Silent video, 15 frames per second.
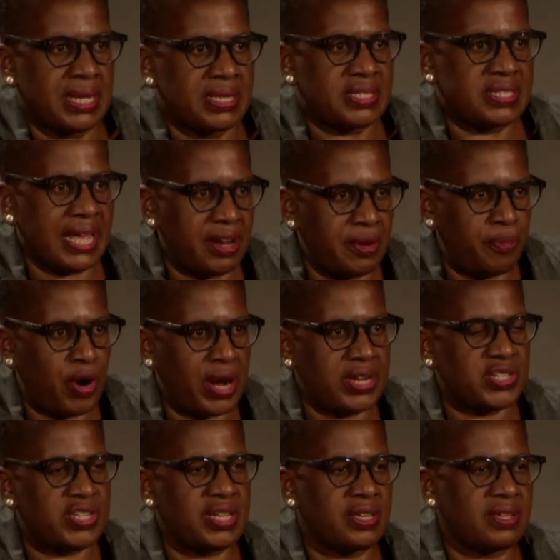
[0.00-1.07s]

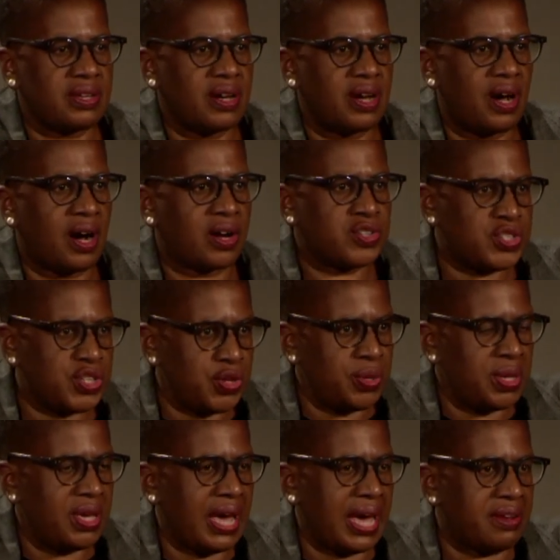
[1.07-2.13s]
celebrating our
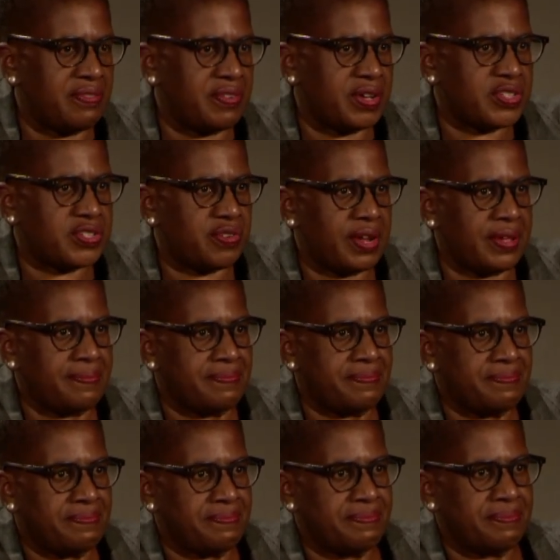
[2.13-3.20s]
2-year anniversary
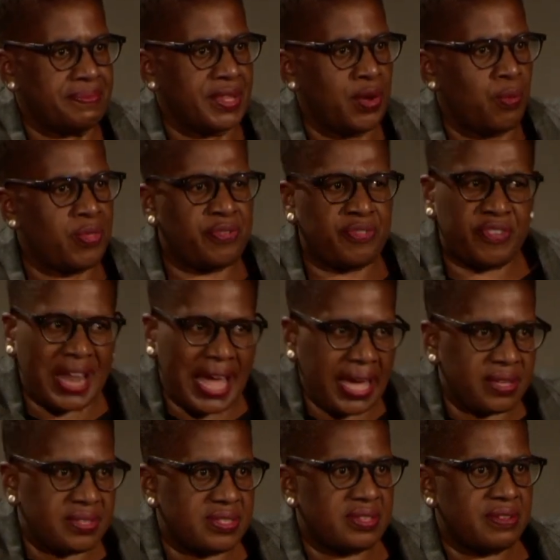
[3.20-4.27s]
with
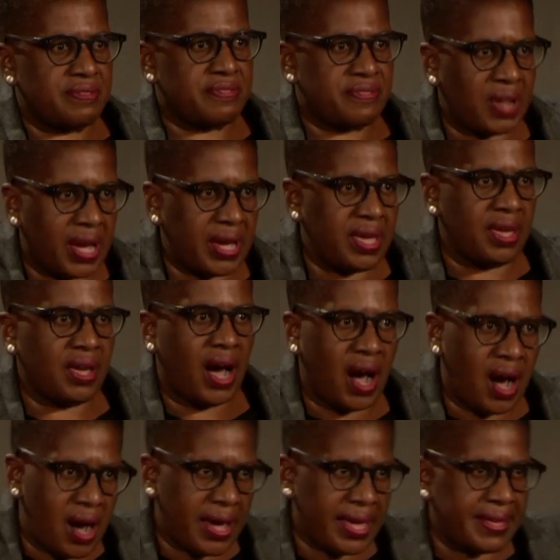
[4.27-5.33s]
flags flying
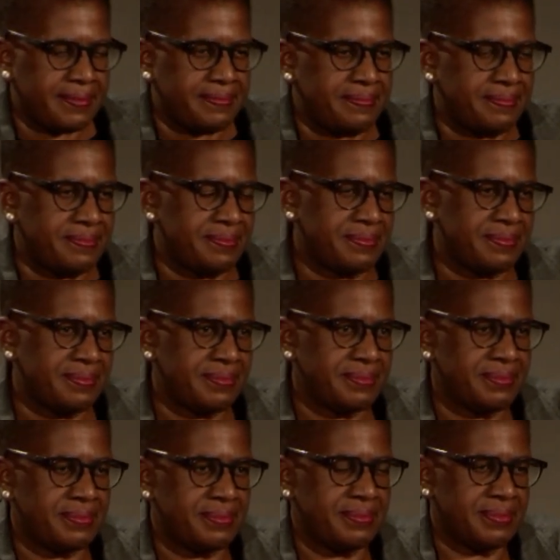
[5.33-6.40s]
high.
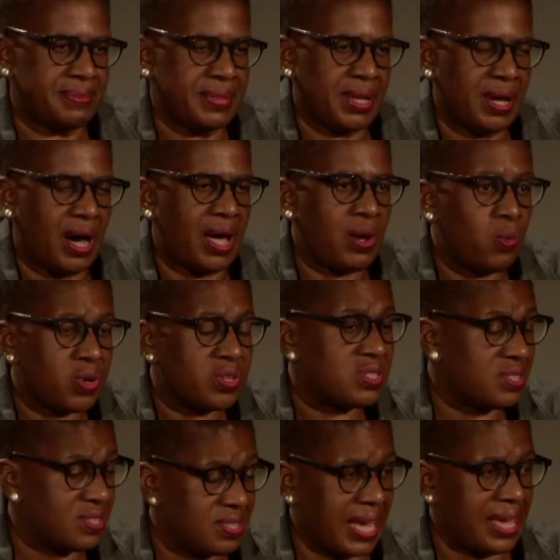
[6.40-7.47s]
I want to
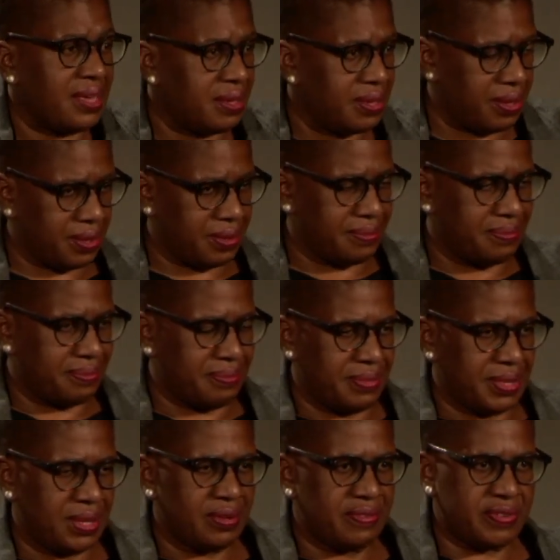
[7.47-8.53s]
thank you
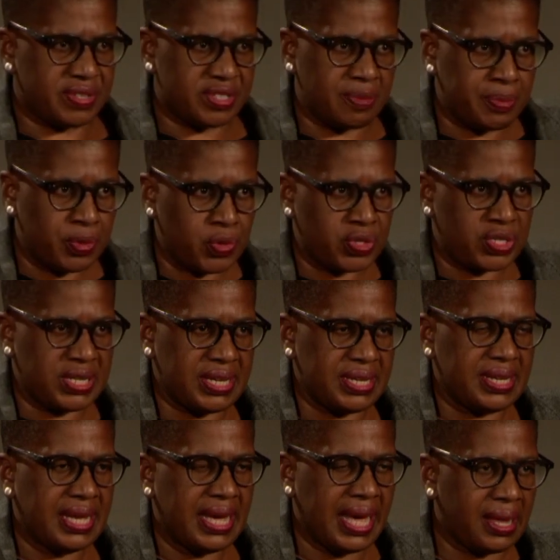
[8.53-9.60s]
for
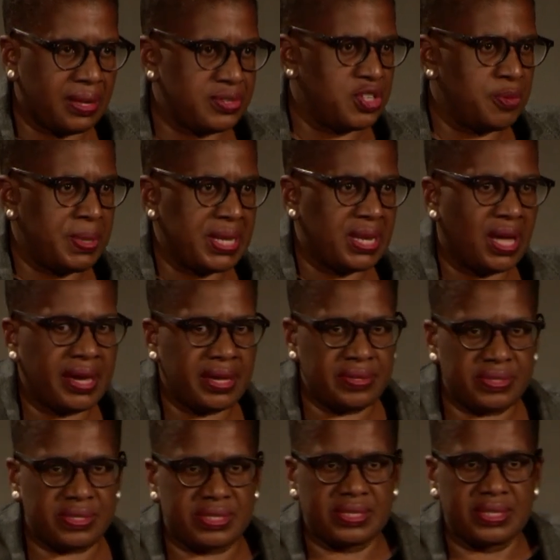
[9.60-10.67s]
supporting LGB
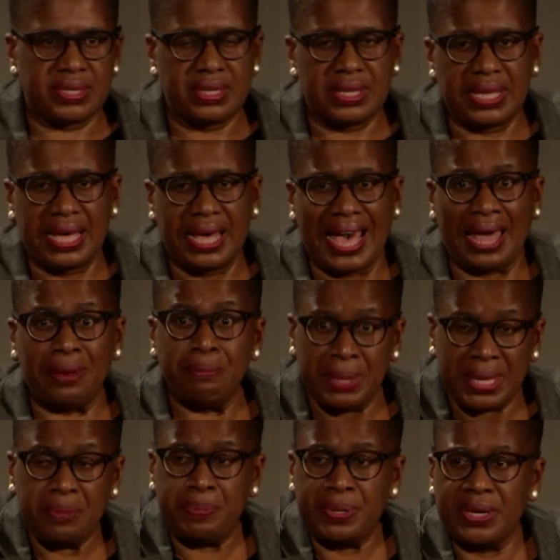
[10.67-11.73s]
Alliance and
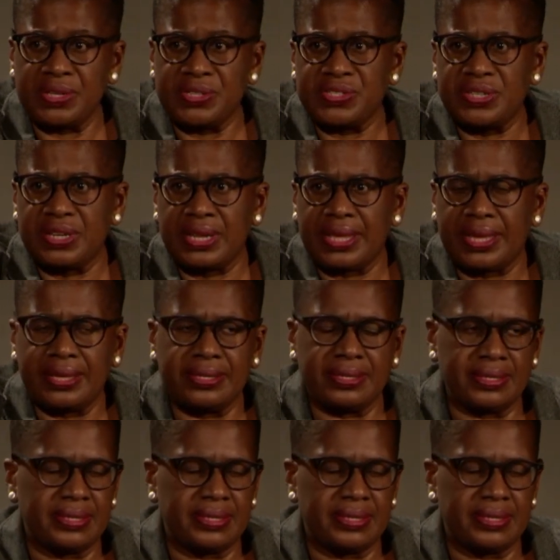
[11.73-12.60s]
me personally.